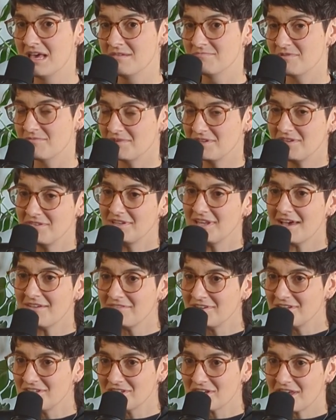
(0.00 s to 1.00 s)
but when you
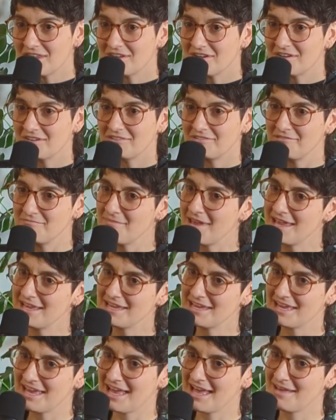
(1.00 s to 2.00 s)
love each other, you
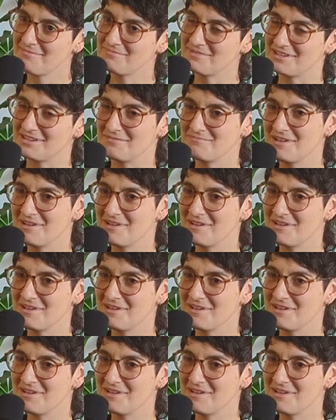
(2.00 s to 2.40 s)
make it happen. You